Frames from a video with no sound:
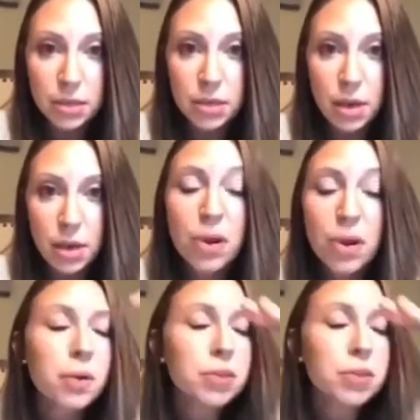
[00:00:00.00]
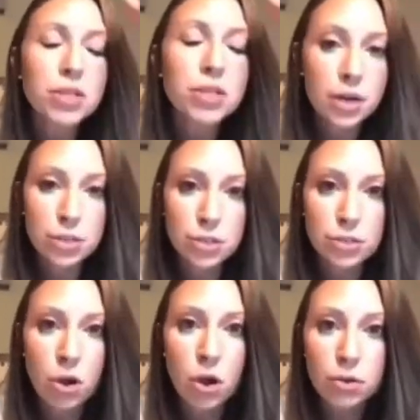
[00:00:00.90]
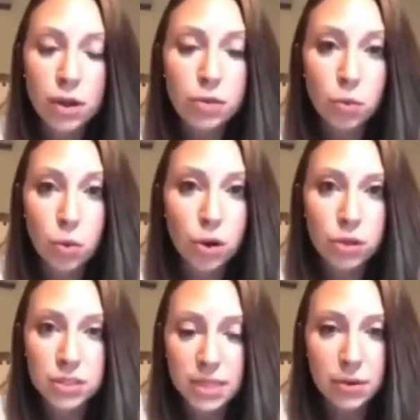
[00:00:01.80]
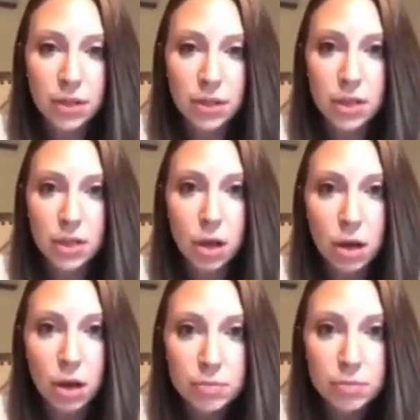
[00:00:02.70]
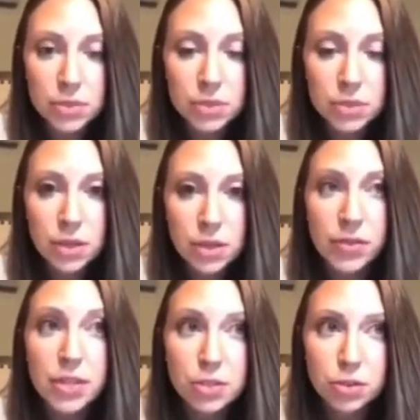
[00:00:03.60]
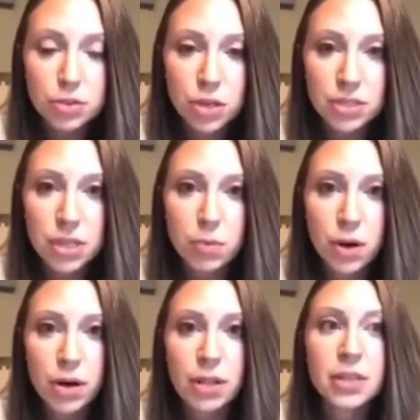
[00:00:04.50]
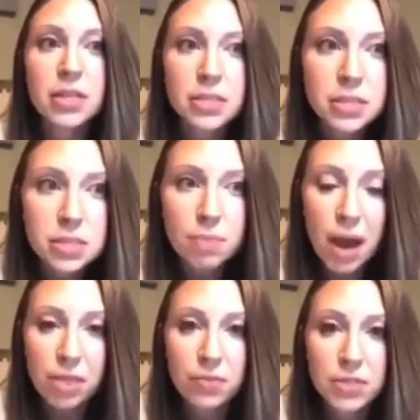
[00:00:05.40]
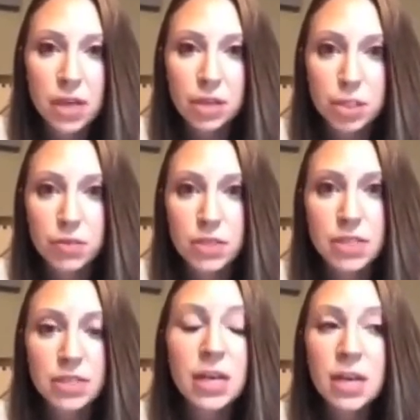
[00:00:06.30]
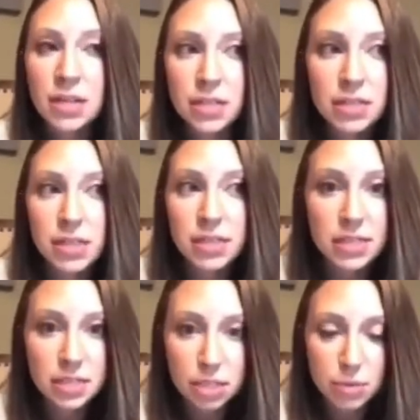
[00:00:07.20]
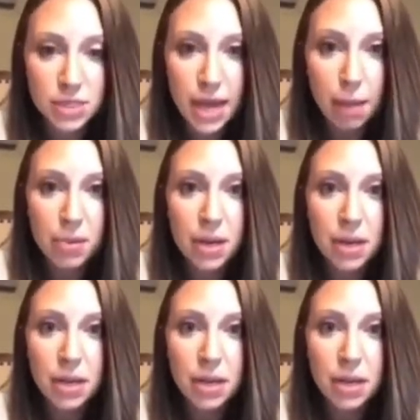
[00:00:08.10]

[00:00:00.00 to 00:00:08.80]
There are doctors all around the world sounding the alarms. These are the drugs that work. This is the pathophysiology of the disease. This is what's happening.